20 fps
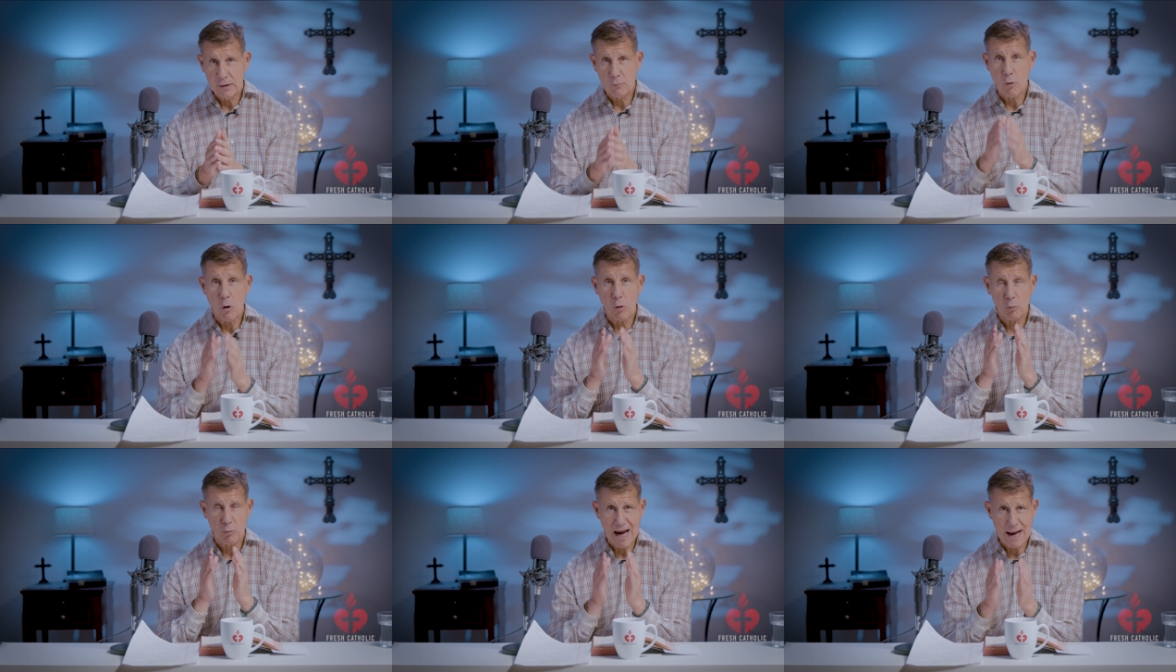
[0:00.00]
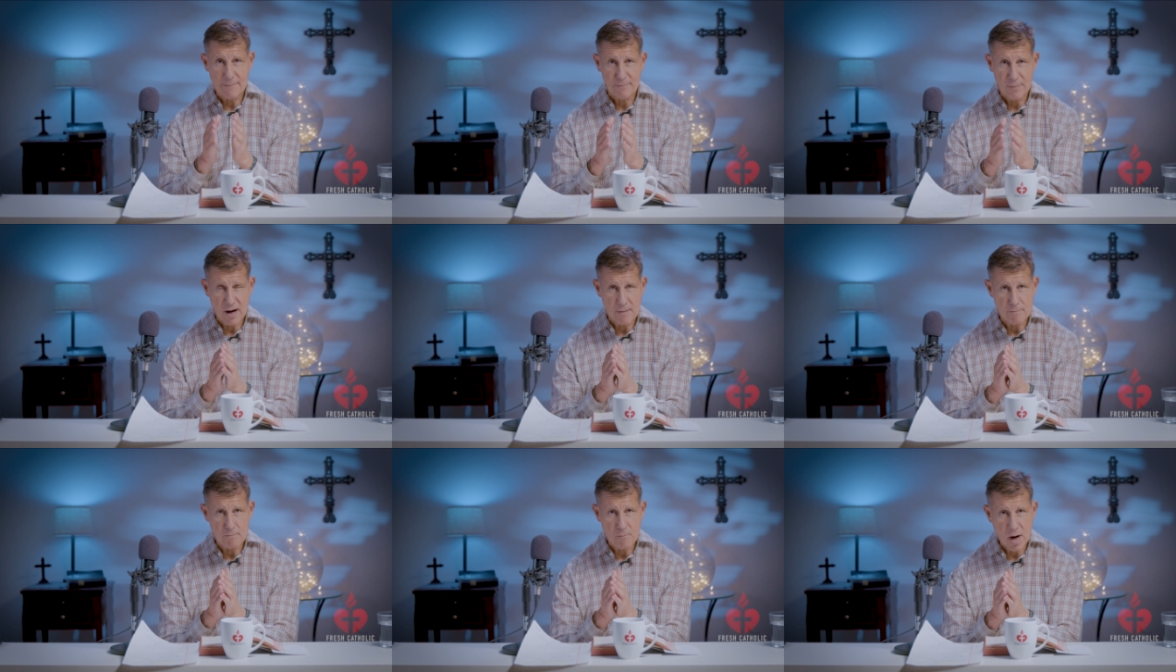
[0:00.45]
We'll wrap
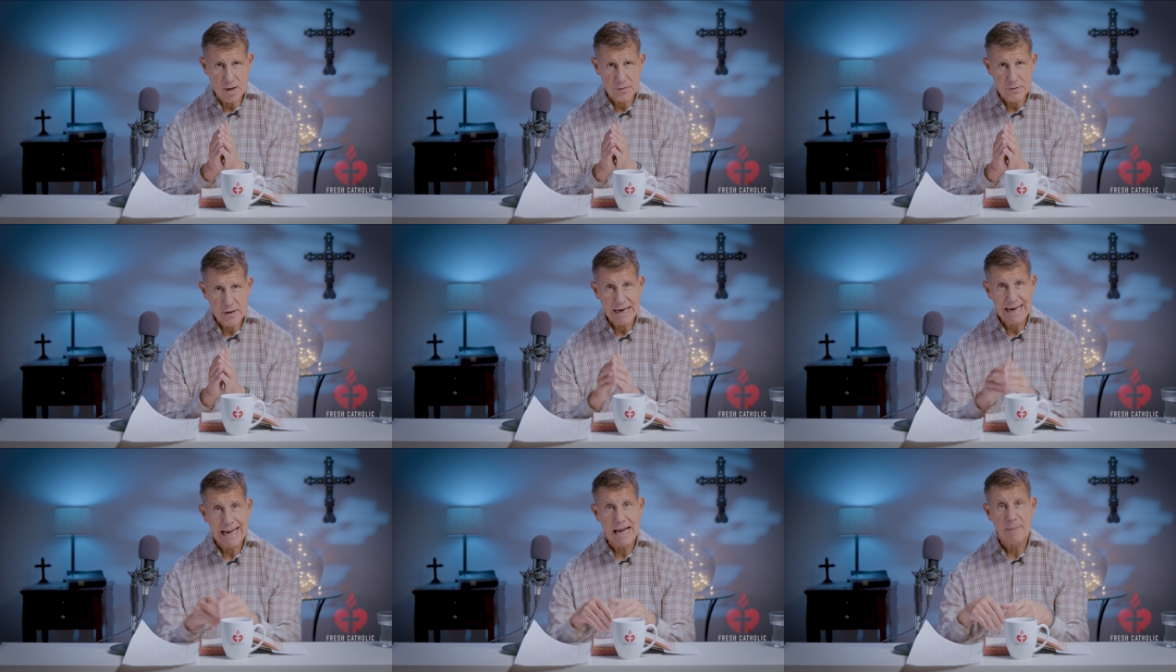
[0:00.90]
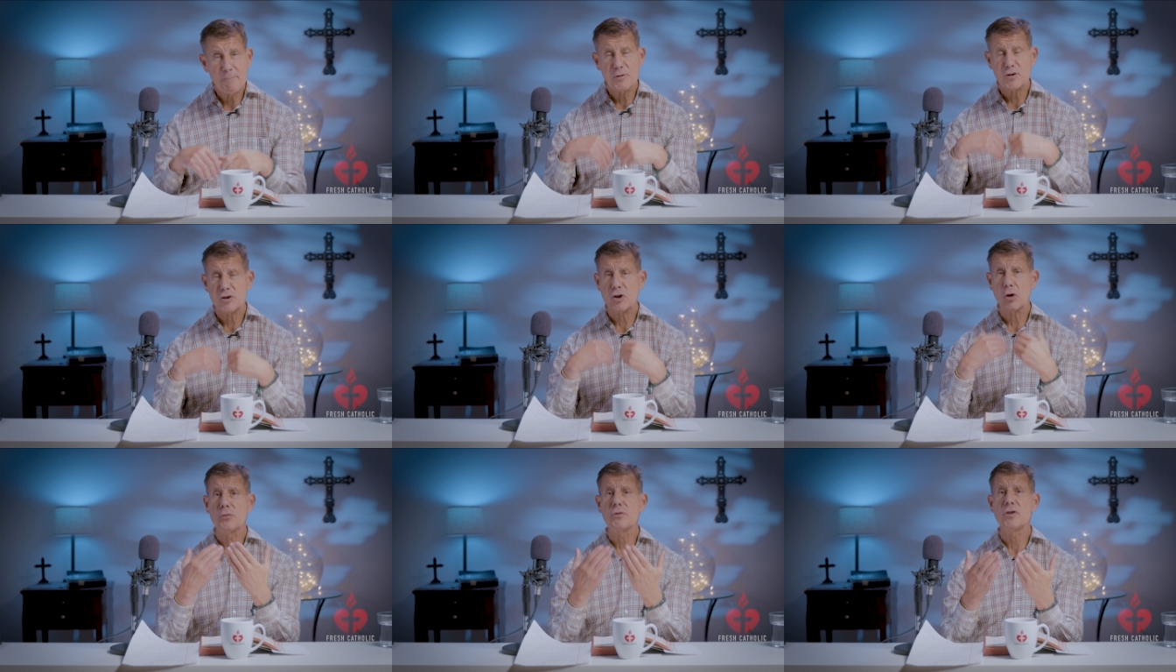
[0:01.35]
up Monday.
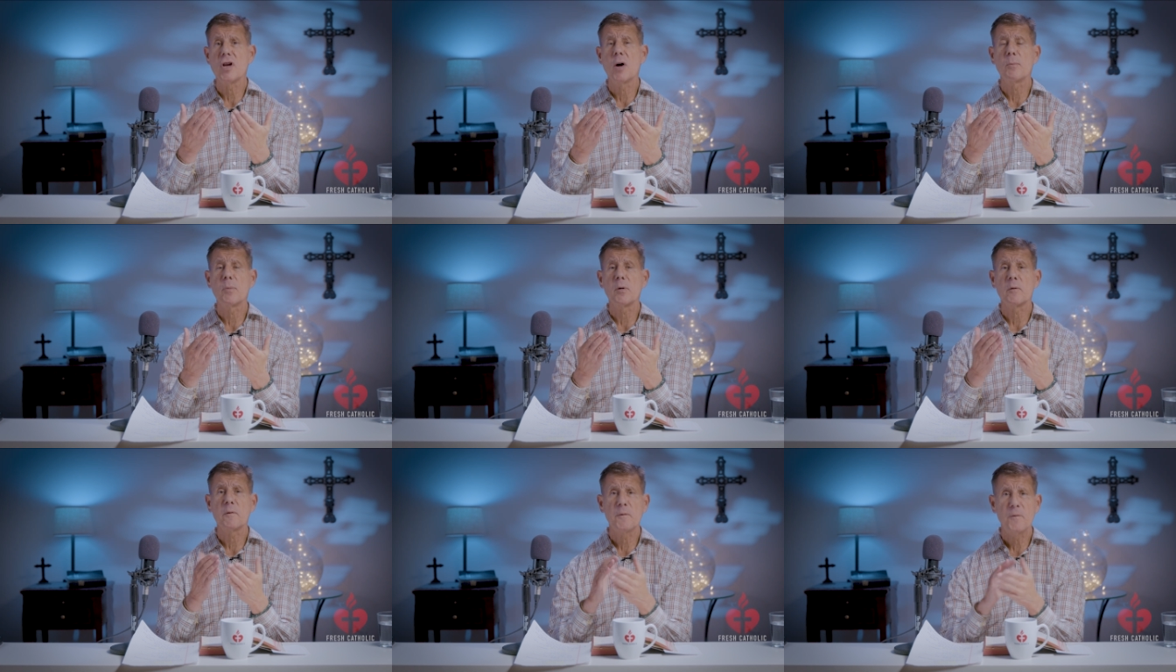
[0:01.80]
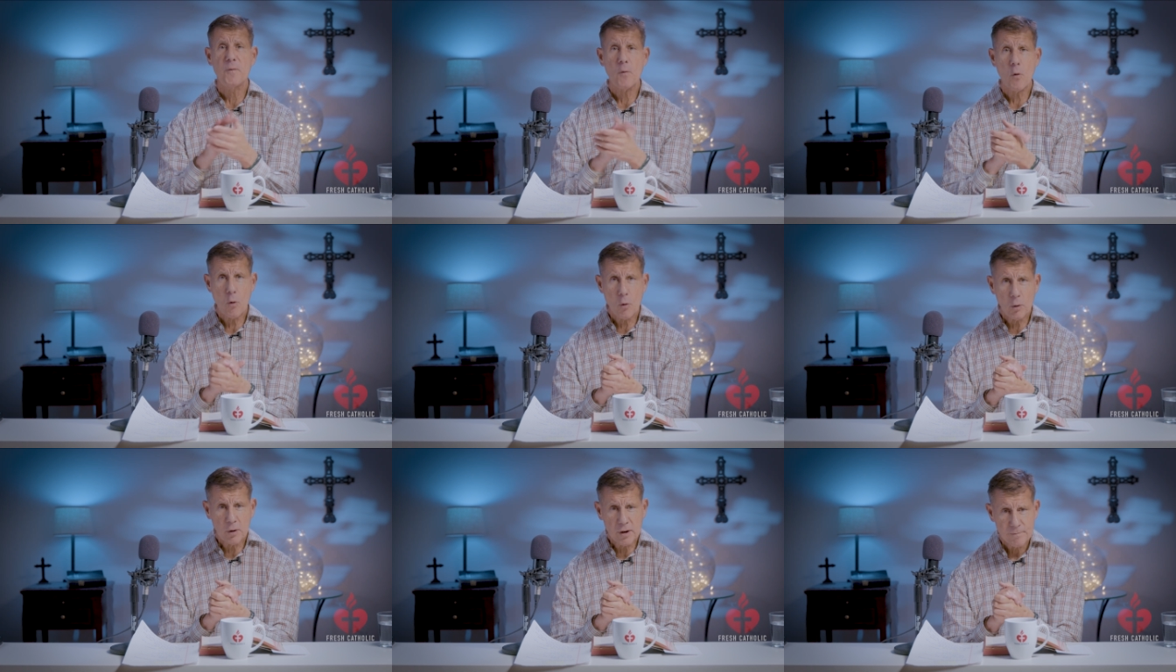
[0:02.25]
Episode number
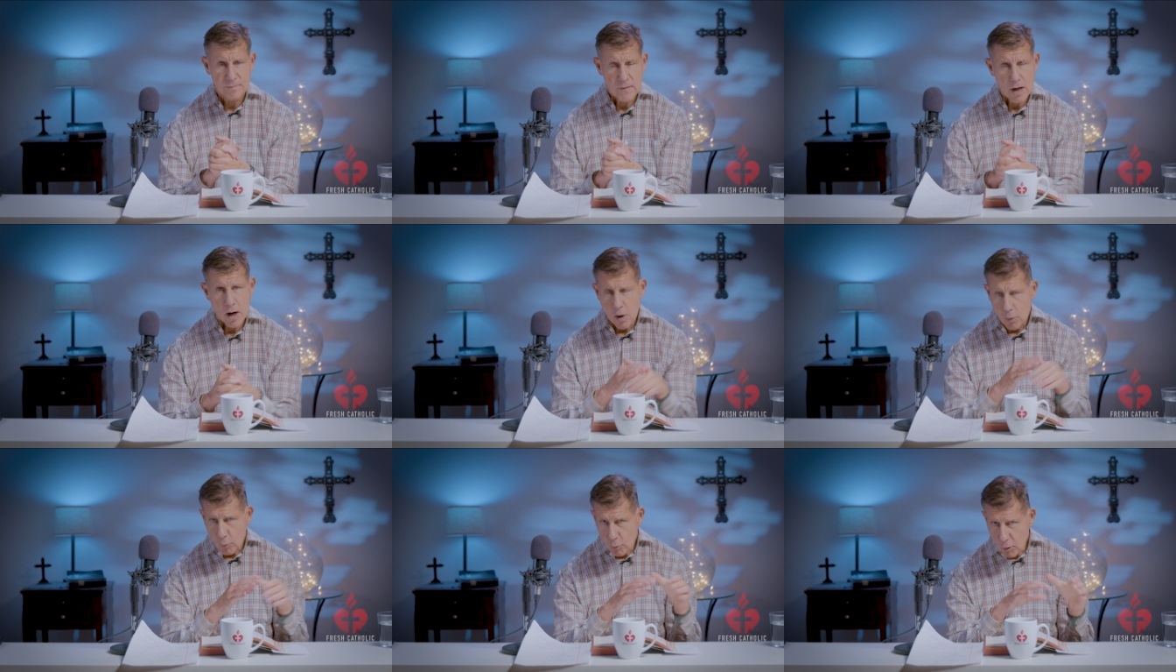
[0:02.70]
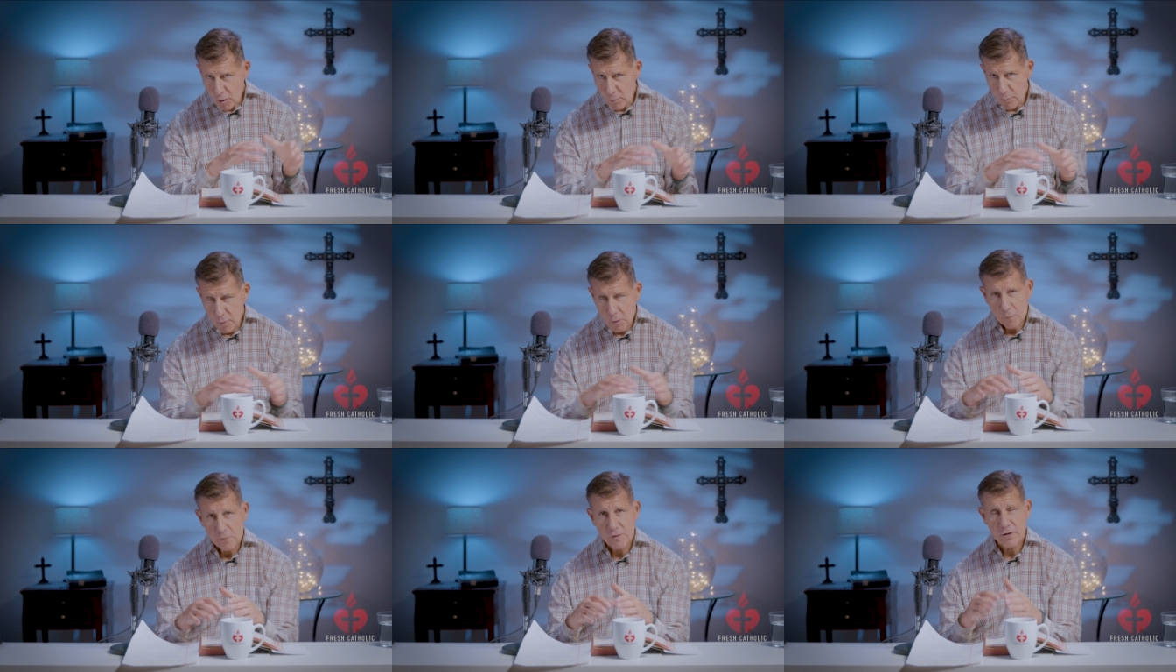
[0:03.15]
4, we'll
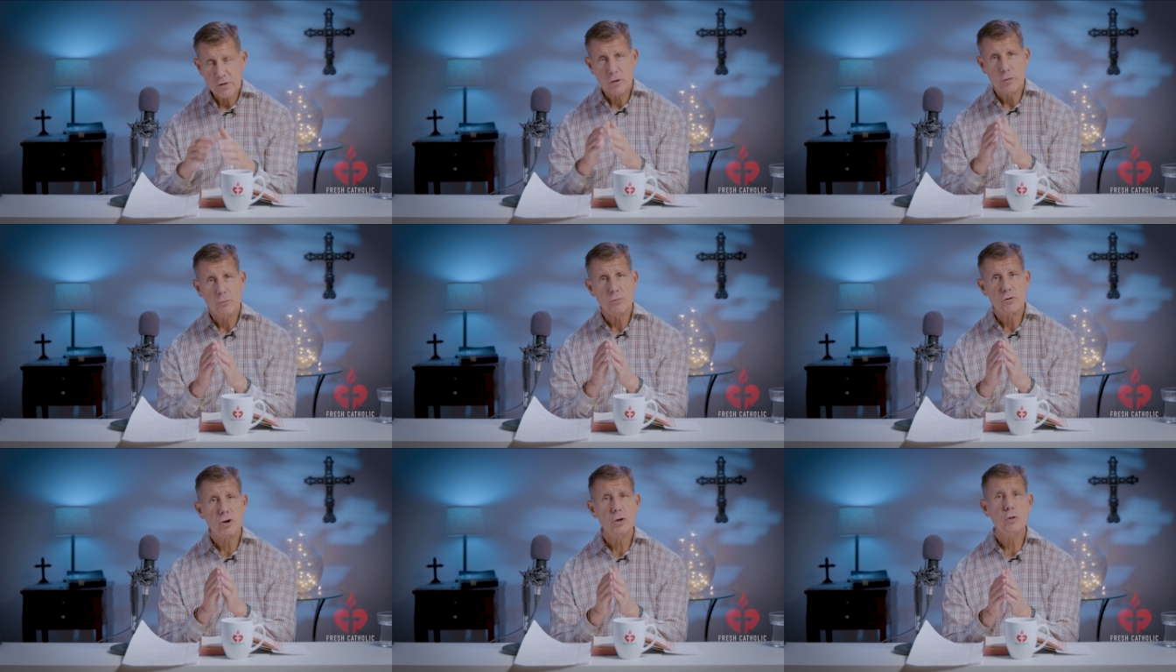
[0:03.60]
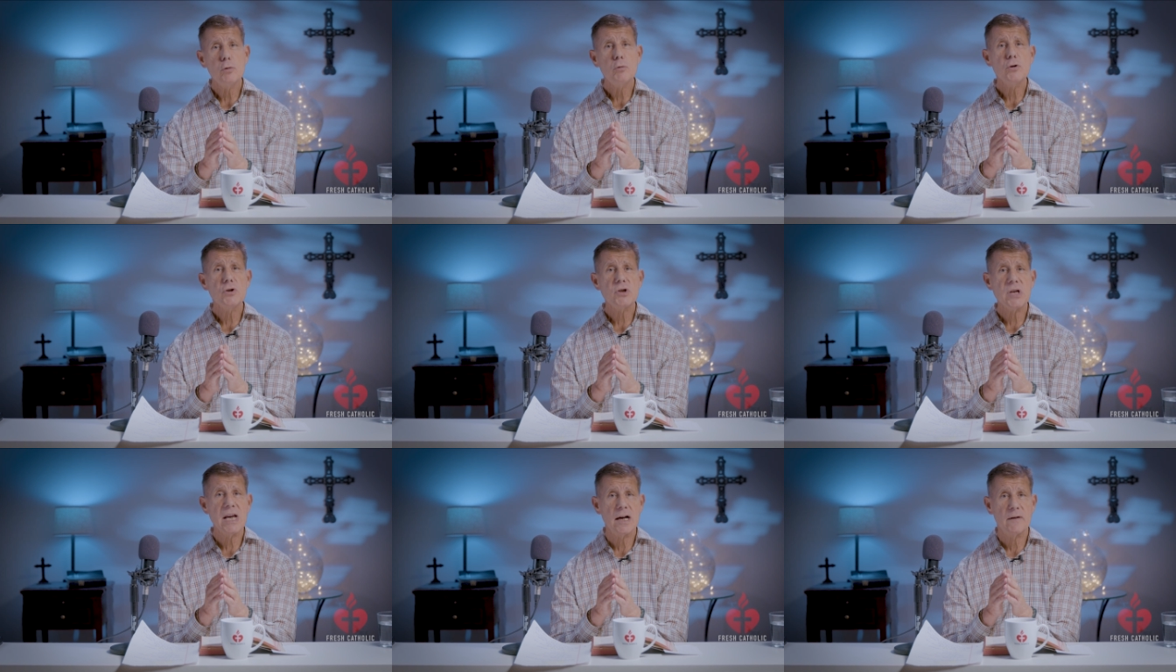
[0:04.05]
move into
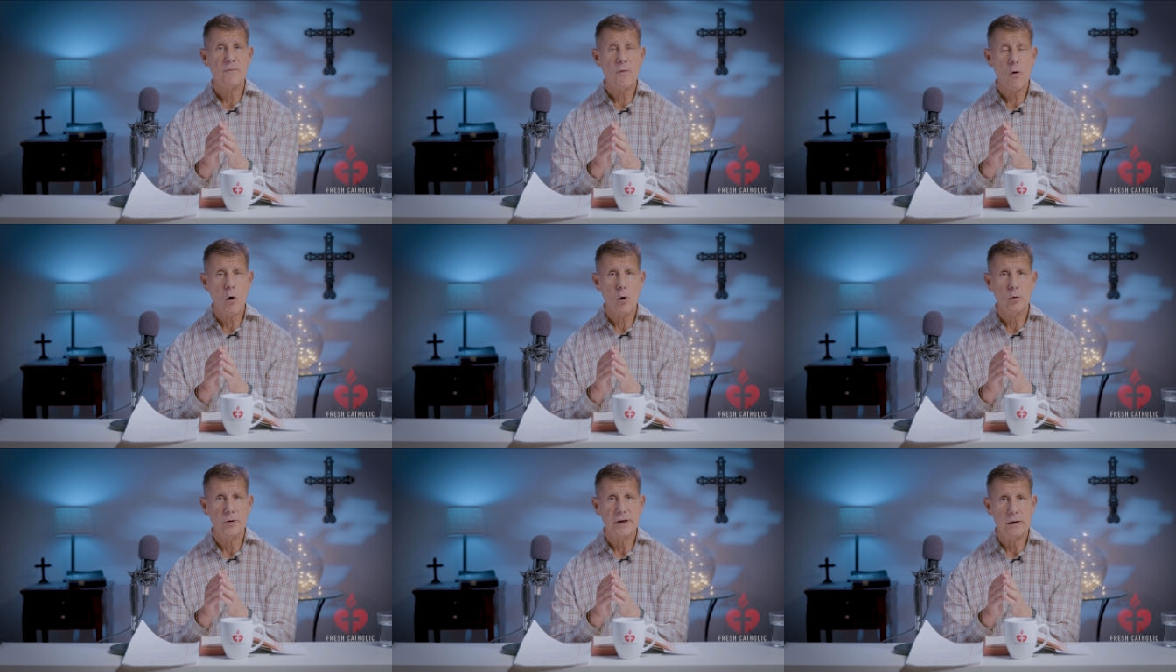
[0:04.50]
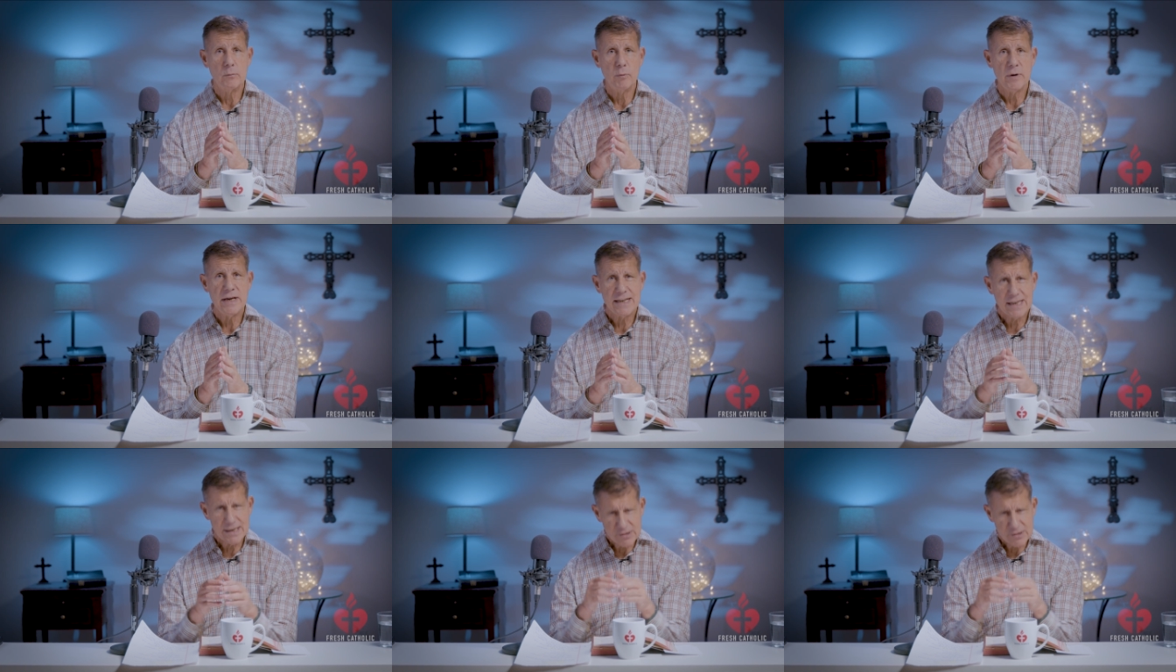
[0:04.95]
Tuesday of Holy Week.